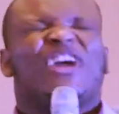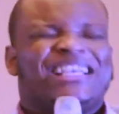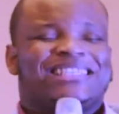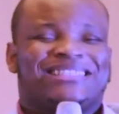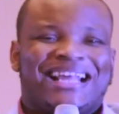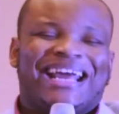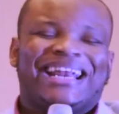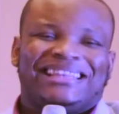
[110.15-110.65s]

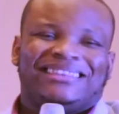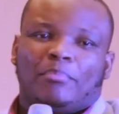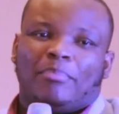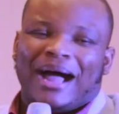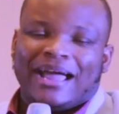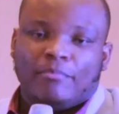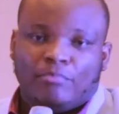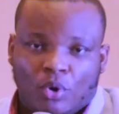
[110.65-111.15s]
is not in the
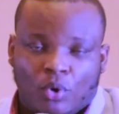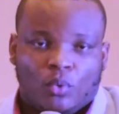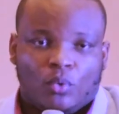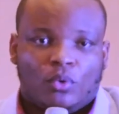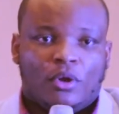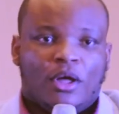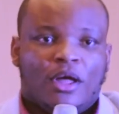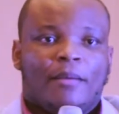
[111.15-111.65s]

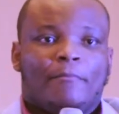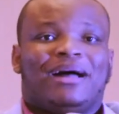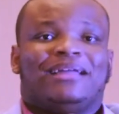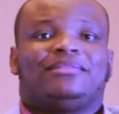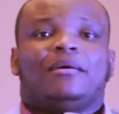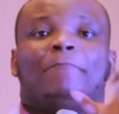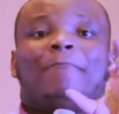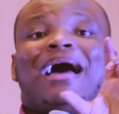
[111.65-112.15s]
Bible,
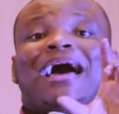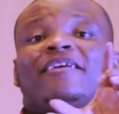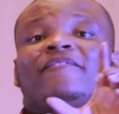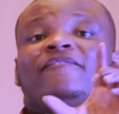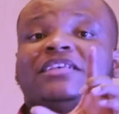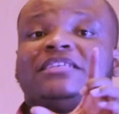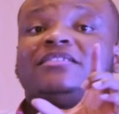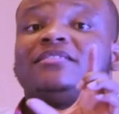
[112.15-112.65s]
but the
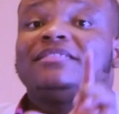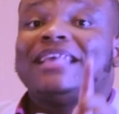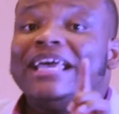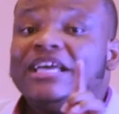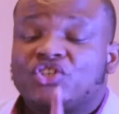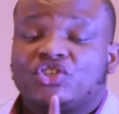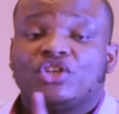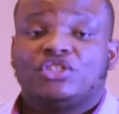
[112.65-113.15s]

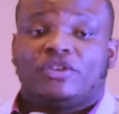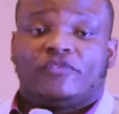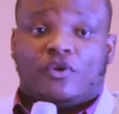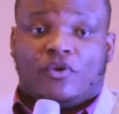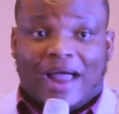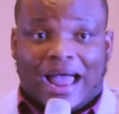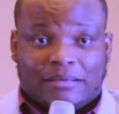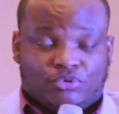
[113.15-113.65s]
manifestations of the
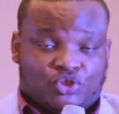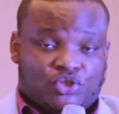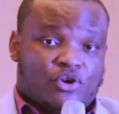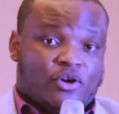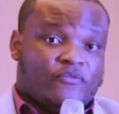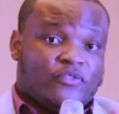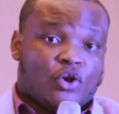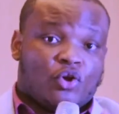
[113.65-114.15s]
rapture,
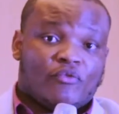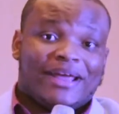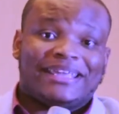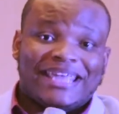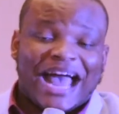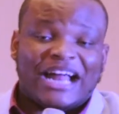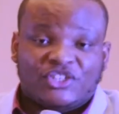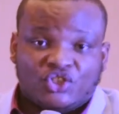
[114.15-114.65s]
of the great
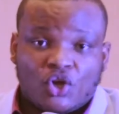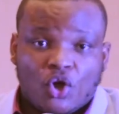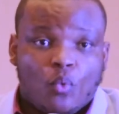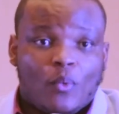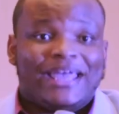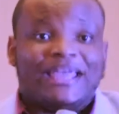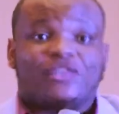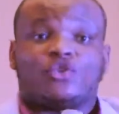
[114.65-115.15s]
catching
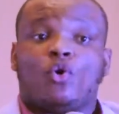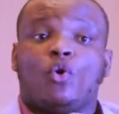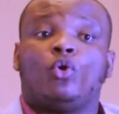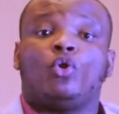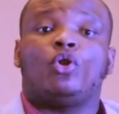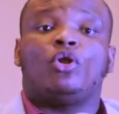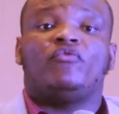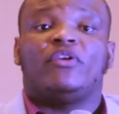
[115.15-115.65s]
away, is
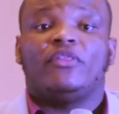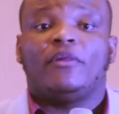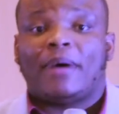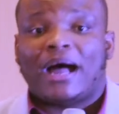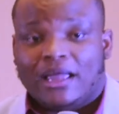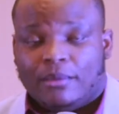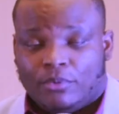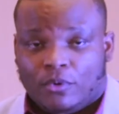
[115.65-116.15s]
all over the
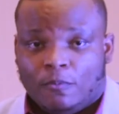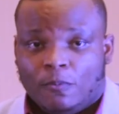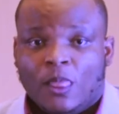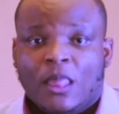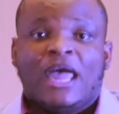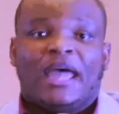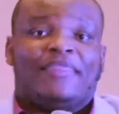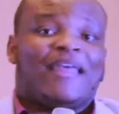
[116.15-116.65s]
Bible.
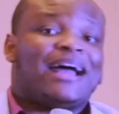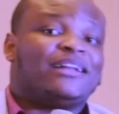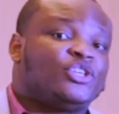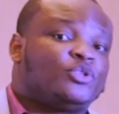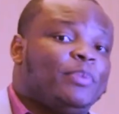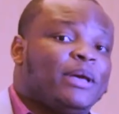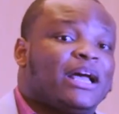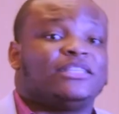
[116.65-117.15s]
And not
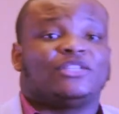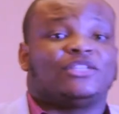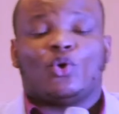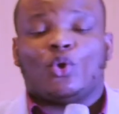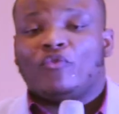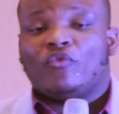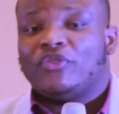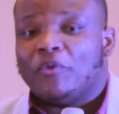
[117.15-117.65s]
just because it's
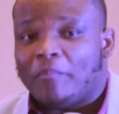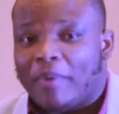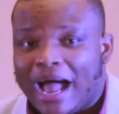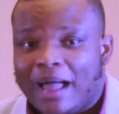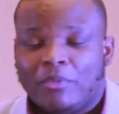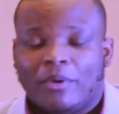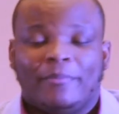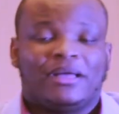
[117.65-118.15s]
all over the
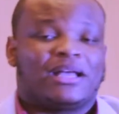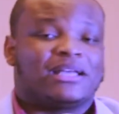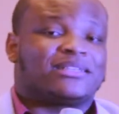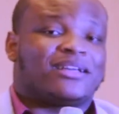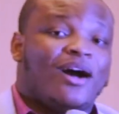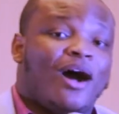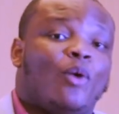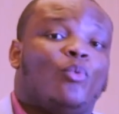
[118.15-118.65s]
Bible, because
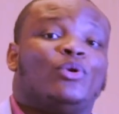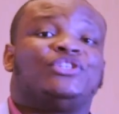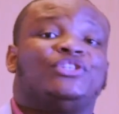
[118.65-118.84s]
God will